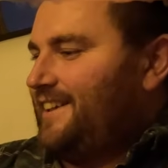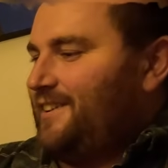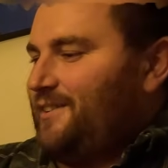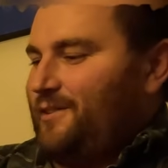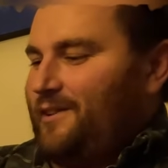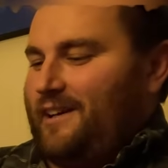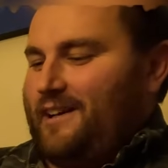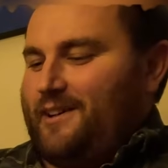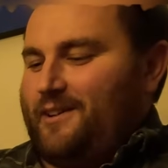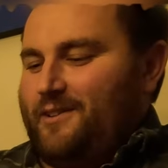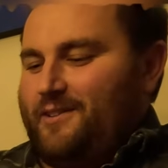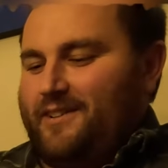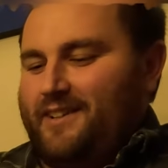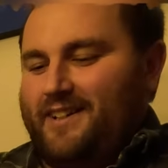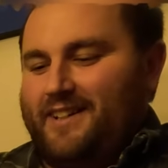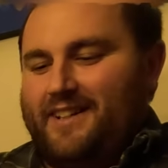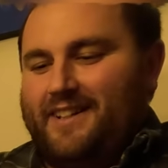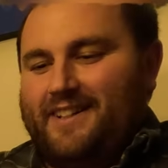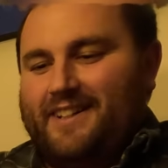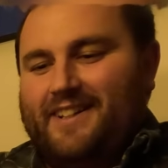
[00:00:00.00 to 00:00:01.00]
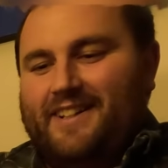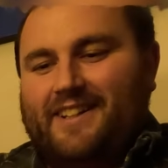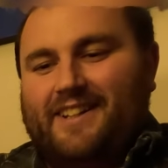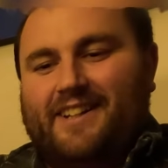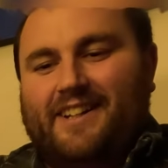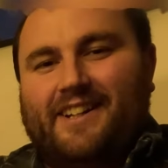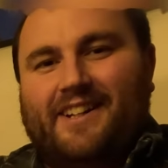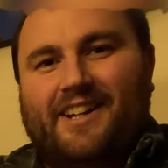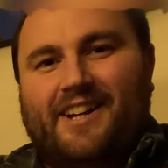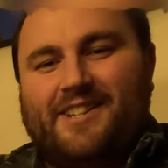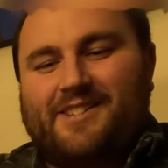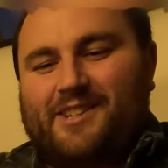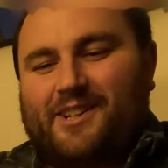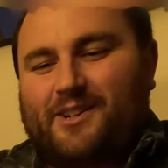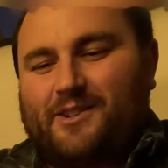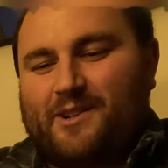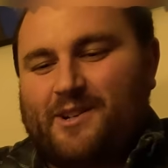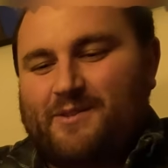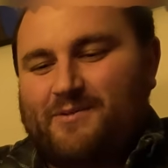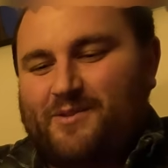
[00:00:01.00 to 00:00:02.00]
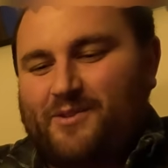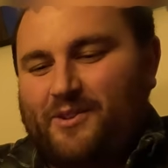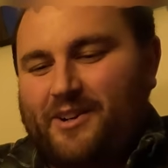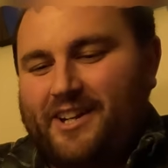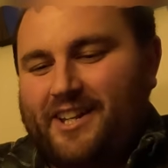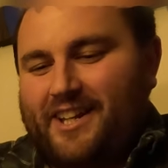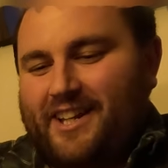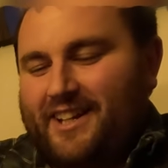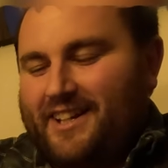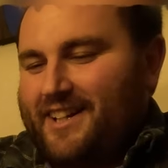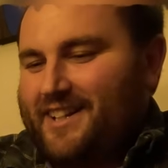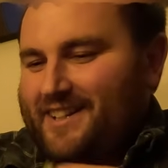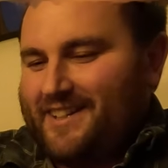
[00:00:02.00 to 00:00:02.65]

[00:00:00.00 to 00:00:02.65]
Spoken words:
Wow, that's a crisp 20.